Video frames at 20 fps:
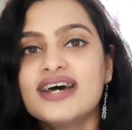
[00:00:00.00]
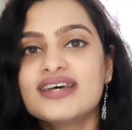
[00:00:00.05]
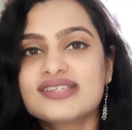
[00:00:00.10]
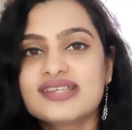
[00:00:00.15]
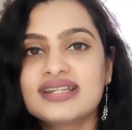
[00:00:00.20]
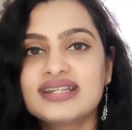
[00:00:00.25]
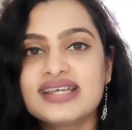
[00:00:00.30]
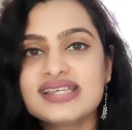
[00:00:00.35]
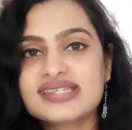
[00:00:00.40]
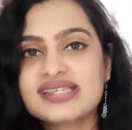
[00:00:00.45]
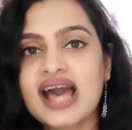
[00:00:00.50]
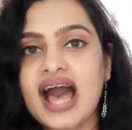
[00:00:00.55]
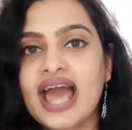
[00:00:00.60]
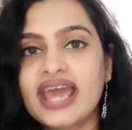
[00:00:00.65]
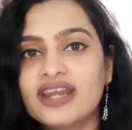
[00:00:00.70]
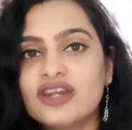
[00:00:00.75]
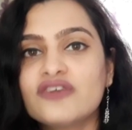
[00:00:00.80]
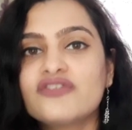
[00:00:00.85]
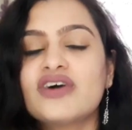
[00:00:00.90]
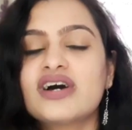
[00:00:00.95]
So this
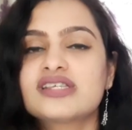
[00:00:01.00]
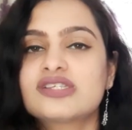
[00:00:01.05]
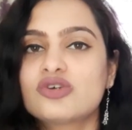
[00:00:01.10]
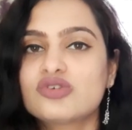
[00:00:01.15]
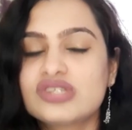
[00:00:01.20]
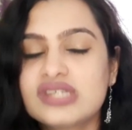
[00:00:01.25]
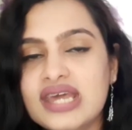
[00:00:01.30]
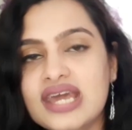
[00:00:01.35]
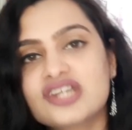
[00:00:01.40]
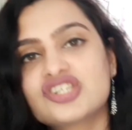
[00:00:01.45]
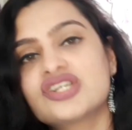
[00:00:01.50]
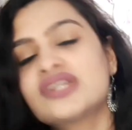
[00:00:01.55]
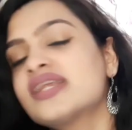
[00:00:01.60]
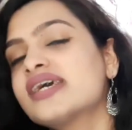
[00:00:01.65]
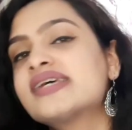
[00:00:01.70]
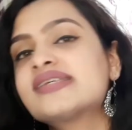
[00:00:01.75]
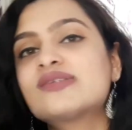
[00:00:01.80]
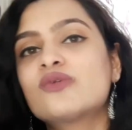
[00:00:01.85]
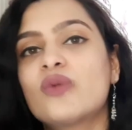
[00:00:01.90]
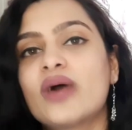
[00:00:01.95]
kind of association
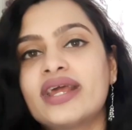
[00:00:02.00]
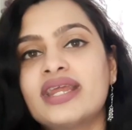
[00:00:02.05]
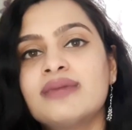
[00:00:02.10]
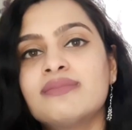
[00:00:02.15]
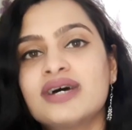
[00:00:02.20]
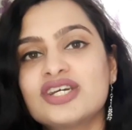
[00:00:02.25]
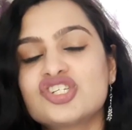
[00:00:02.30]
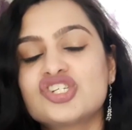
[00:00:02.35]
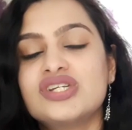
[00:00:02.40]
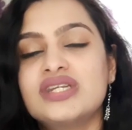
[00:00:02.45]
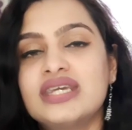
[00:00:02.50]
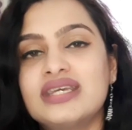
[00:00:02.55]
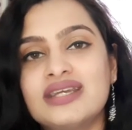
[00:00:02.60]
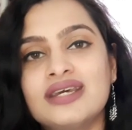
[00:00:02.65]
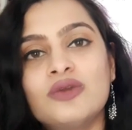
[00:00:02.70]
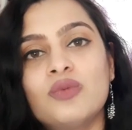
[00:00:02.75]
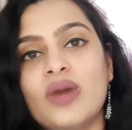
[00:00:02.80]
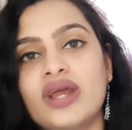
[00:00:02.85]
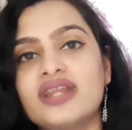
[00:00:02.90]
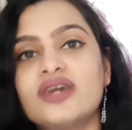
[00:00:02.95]
is very much
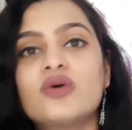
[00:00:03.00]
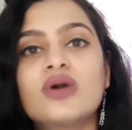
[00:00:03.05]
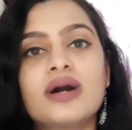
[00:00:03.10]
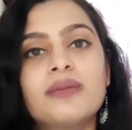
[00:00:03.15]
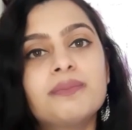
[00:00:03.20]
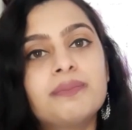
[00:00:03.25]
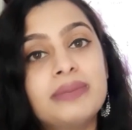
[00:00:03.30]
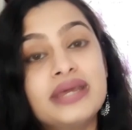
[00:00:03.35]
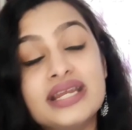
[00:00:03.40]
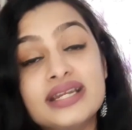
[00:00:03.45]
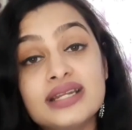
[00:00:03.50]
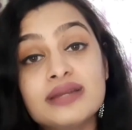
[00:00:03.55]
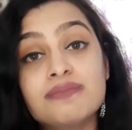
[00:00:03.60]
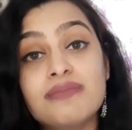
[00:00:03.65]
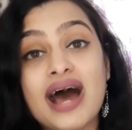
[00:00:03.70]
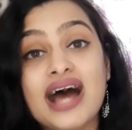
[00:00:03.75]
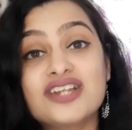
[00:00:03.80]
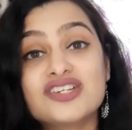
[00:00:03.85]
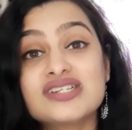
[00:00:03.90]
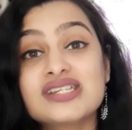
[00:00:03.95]
needed when you compete in
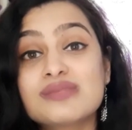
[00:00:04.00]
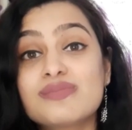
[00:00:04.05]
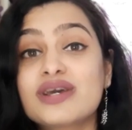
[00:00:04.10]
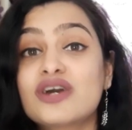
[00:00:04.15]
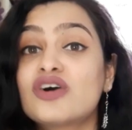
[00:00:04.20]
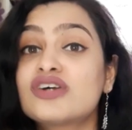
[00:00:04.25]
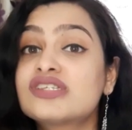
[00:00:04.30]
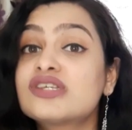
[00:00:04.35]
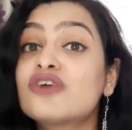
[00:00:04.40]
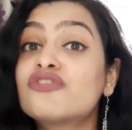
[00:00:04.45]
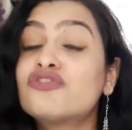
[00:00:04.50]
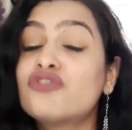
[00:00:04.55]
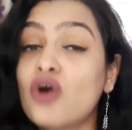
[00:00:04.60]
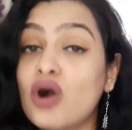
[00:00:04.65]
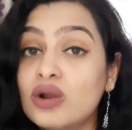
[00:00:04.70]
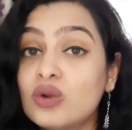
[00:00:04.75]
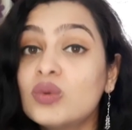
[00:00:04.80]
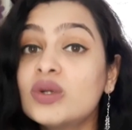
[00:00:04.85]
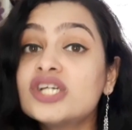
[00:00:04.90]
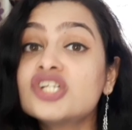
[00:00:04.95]
pageants, because your
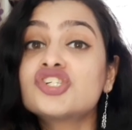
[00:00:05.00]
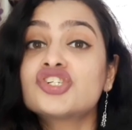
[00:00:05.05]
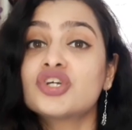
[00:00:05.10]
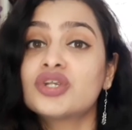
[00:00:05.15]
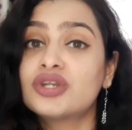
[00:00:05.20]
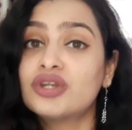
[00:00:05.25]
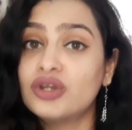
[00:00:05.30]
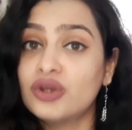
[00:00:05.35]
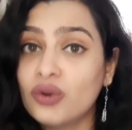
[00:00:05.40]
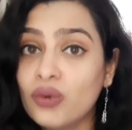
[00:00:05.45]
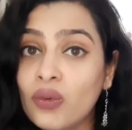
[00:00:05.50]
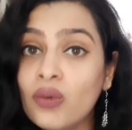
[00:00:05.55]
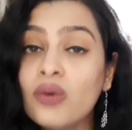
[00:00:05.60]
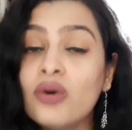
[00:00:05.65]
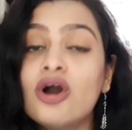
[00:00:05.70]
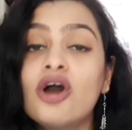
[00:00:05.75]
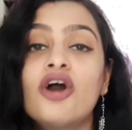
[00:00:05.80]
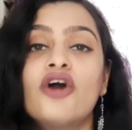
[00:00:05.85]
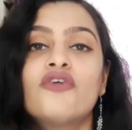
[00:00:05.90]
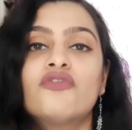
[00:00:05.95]
followers should know
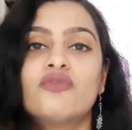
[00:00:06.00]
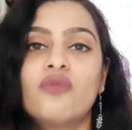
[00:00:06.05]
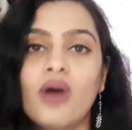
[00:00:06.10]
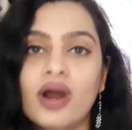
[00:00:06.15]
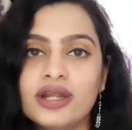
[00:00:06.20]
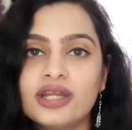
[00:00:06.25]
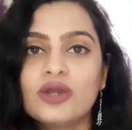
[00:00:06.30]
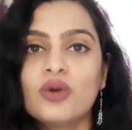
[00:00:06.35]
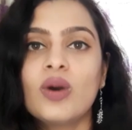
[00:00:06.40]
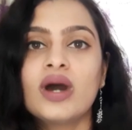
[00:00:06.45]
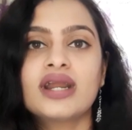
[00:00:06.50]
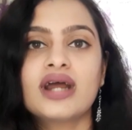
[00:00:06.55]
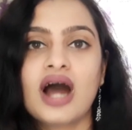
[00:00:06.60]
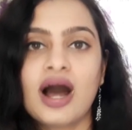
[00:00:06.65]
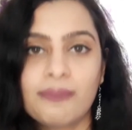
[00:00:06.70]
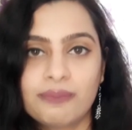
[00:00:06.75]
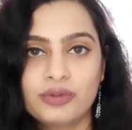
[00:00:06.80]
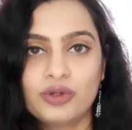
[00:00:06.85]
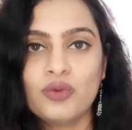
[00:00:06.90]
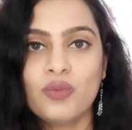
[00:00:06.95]
what you are
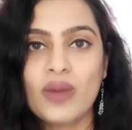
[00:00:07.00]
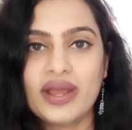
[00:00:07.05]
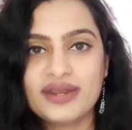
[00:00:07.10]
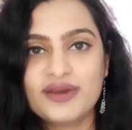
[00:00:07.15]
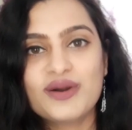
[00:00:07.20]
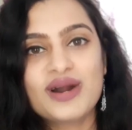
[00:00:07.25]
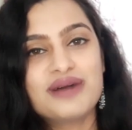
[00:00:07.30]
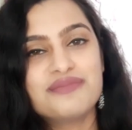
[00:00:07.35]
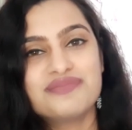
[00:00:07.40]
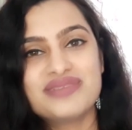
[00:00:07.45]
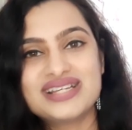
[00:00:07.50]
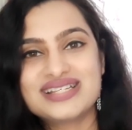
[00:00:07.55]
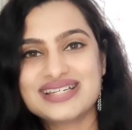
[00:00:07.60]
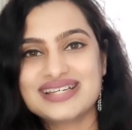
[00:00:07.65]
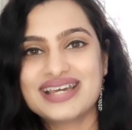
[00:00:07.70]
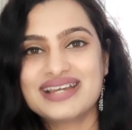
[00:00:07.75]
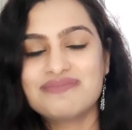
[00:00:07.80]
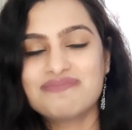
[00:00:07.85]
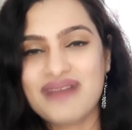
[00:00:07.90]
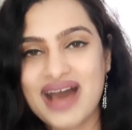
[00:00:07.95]
up to when you're
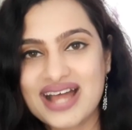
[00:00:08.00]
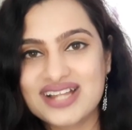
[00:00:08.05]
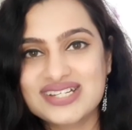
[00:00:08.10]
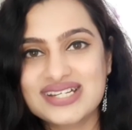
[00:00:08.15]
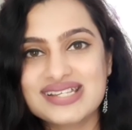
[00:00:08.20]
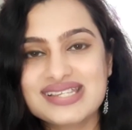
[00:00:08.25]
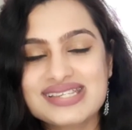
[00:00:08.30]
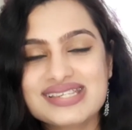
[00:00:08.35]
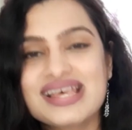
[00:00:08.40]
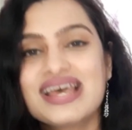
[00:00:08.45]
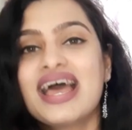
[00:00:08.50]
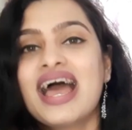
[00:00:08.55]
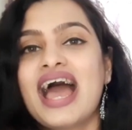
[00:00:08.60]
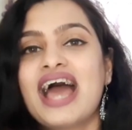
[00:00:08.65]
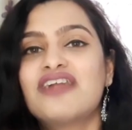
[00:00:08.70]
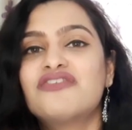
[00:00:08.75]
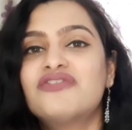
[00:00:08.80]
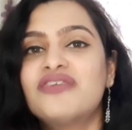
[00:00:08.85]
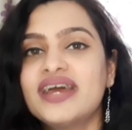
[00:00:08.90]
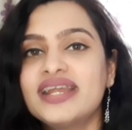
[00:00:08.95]
competing in pageants.
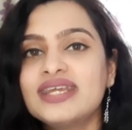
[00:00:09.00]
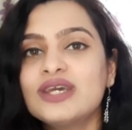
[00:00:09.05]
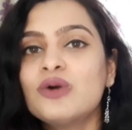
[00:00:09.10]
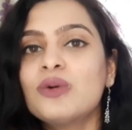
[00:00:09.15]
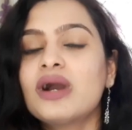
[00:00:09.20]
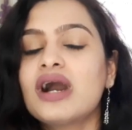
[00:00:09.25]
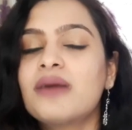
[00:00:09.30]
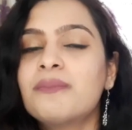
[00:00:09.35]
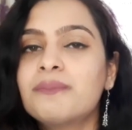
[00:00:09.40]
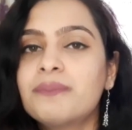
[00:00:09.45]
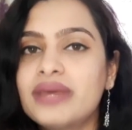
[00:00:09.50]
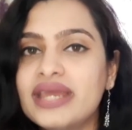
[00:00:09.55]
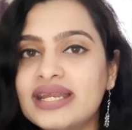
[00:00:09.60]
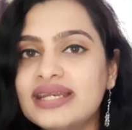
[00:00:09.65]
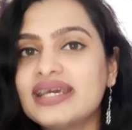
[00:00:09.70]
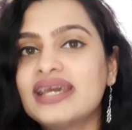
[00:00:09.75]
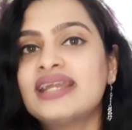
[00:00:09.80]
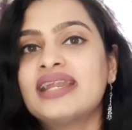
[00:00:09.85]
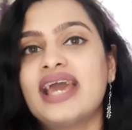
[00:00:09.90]
And when you compete in